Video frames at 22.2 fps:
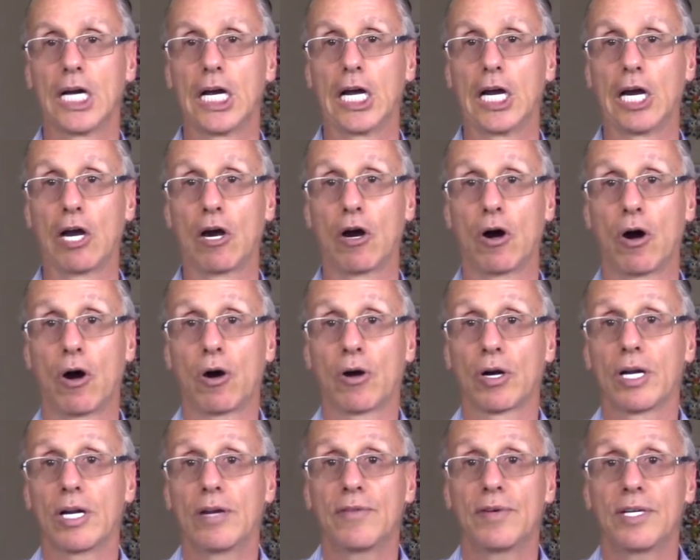
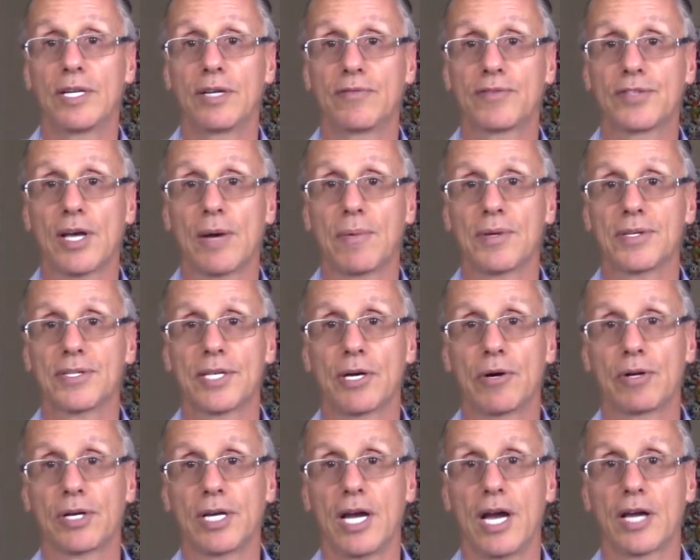or even if someone
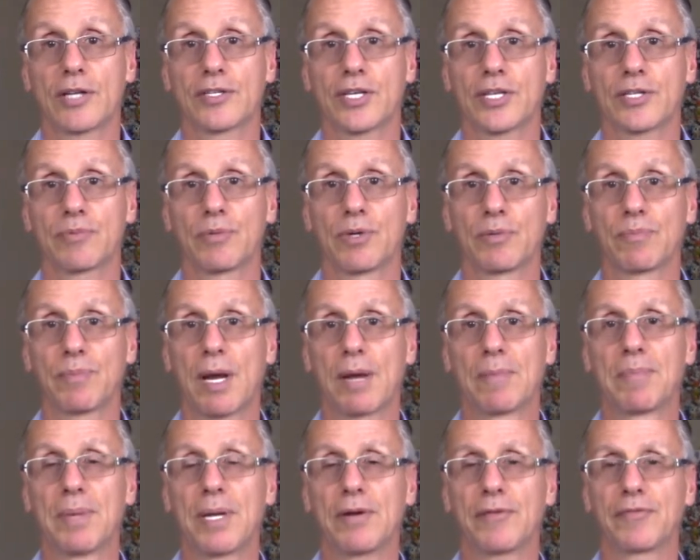says, okay, I just want
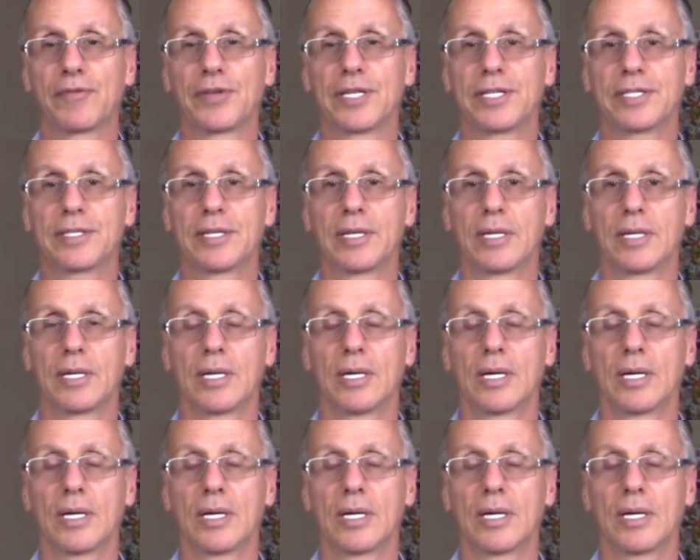my benefit,